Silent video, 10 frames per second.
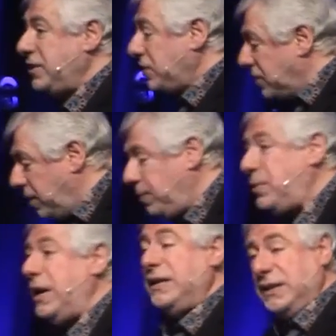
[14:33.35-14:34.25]

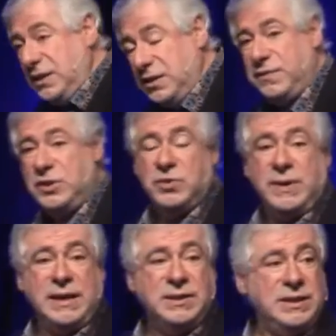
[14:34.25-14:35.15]
Separate
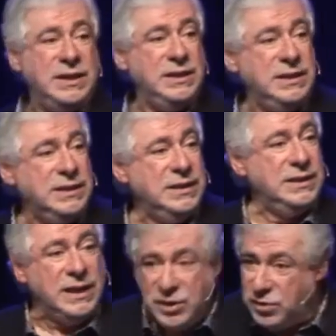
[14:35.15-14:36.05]
individuality and